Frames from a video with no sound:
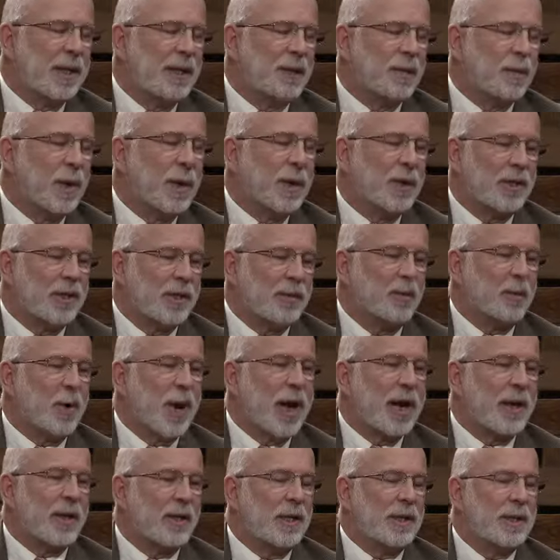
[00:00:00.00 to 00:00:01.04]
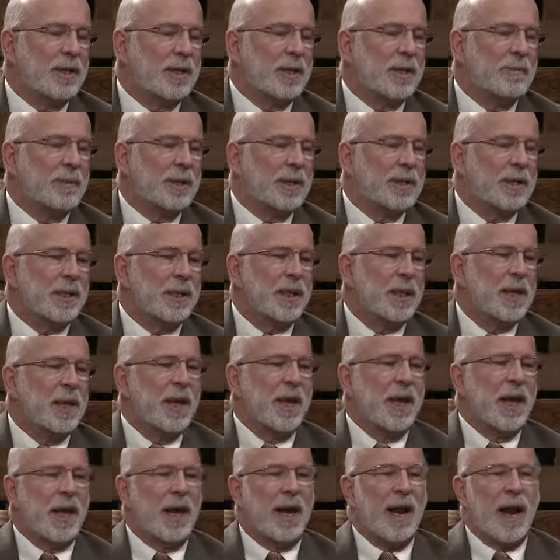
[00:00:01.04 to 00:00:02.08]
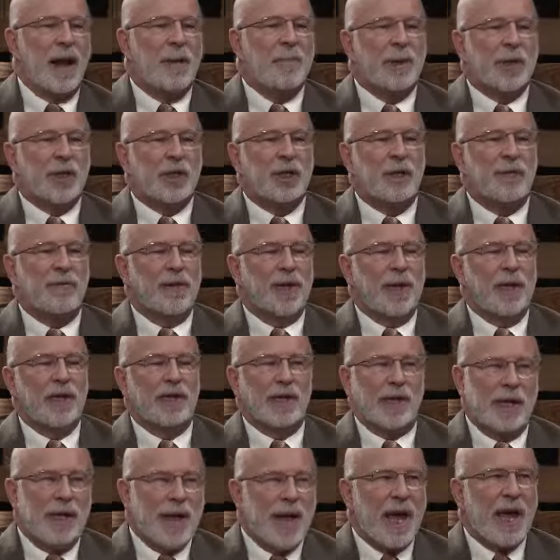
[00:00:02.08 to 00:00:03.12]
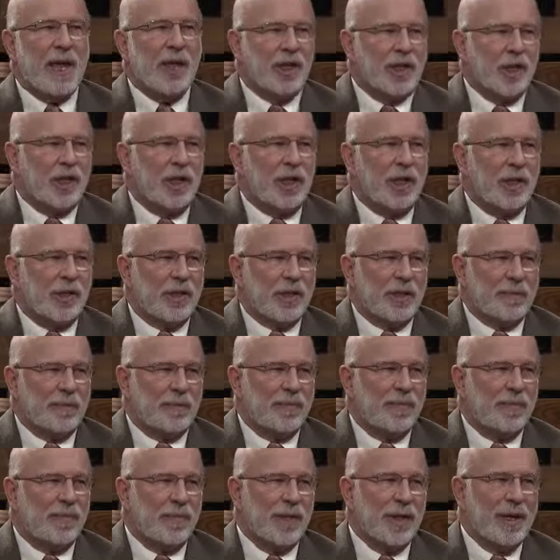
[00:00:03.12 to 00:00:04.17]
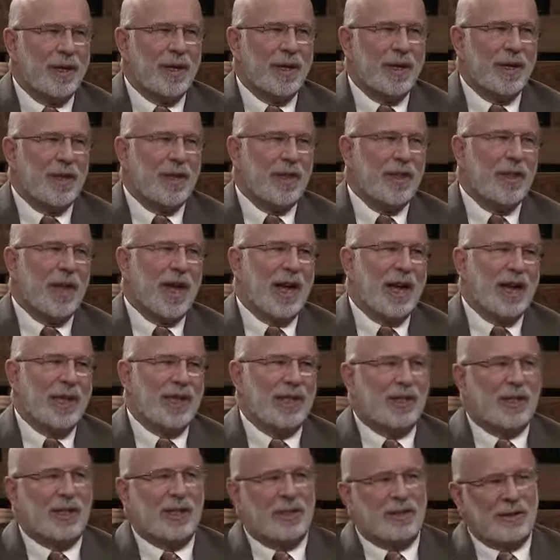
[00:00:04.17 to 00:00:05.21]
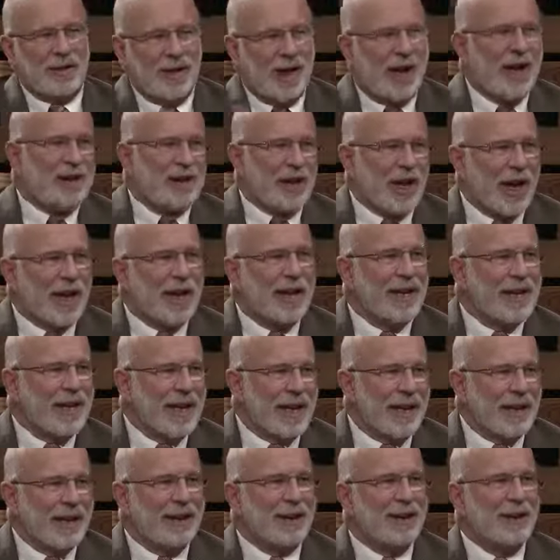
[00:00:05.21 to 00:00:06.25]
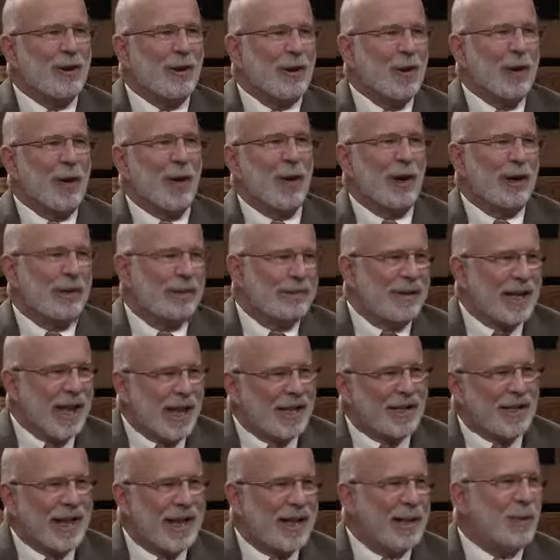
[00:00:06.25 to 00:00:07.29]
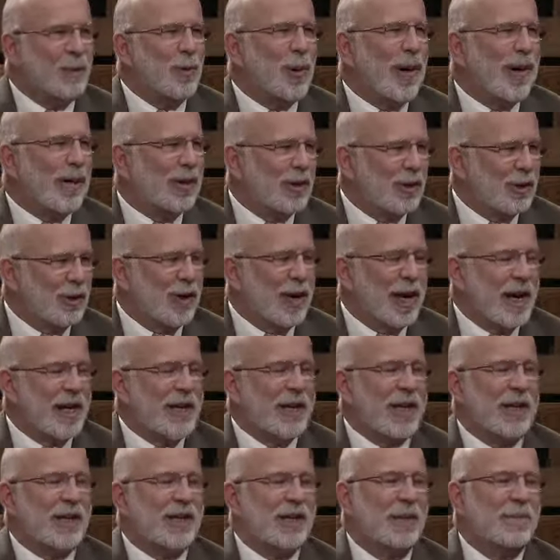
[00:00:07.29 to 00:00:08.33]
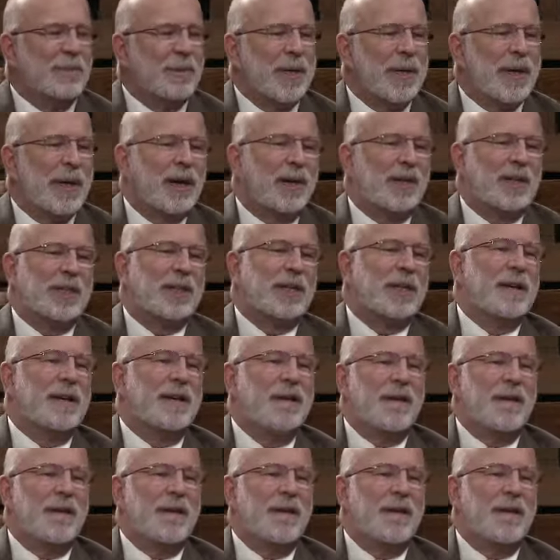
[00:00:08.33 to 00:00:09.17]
as well as some radical Islamists, and how much of it is a nationalism that is anti India or anti the West or anti something else.